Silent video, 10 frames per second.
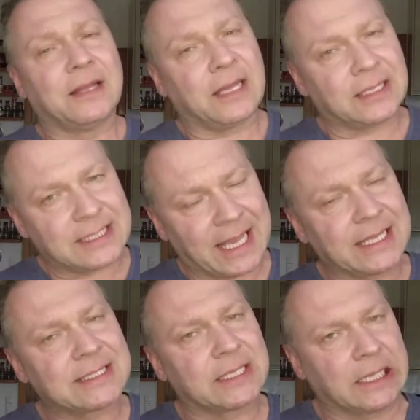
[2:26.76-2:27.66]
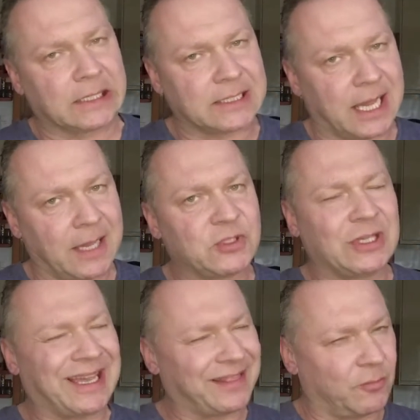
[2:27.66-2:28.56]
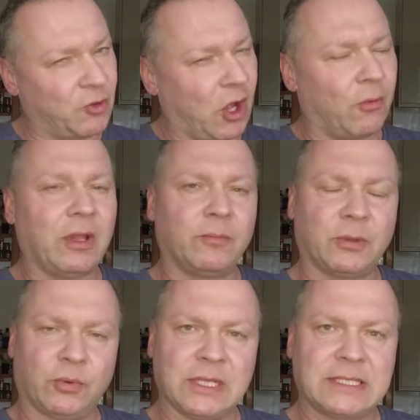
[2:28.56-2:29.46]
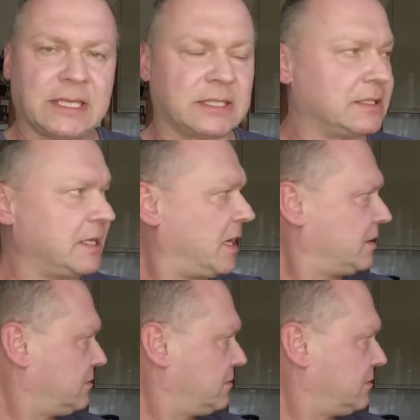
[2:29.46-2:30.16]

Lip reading: It takes a little time to get them going, but once they start...